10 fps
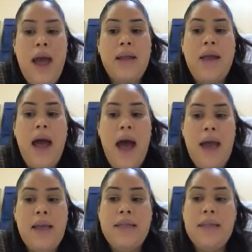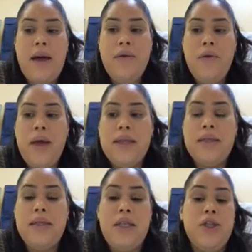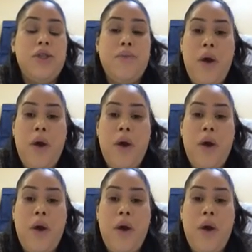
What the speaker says: at the highest level is a teacher's